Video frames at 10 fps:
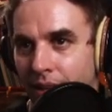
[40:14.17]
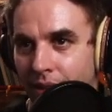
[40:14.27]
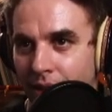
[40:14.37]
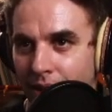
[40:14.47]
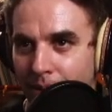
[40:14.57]

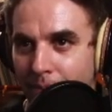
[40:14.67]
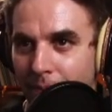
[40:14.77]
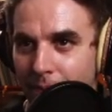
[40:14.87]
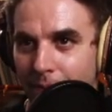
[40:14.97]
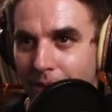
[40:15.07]
And then
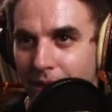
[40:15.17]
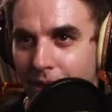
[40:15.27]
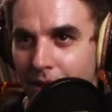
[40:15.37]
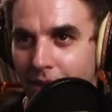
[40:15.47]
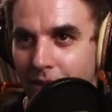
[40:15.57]

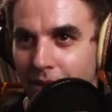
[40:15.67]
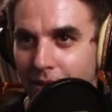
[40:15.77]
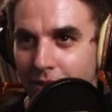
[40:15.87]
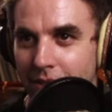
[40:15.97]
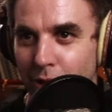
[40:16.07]

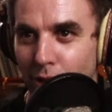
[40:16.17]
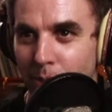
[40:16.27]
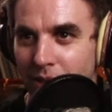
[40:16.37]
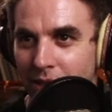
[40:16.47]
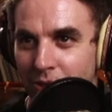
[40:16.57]

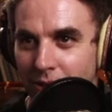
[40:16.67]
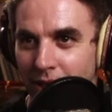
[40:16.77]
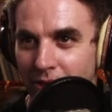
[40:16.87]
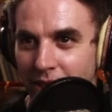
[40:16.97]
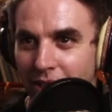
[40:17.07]
zero potential
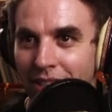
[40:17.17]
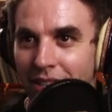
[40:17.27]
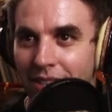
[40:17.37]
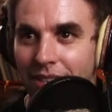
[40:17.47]
down here.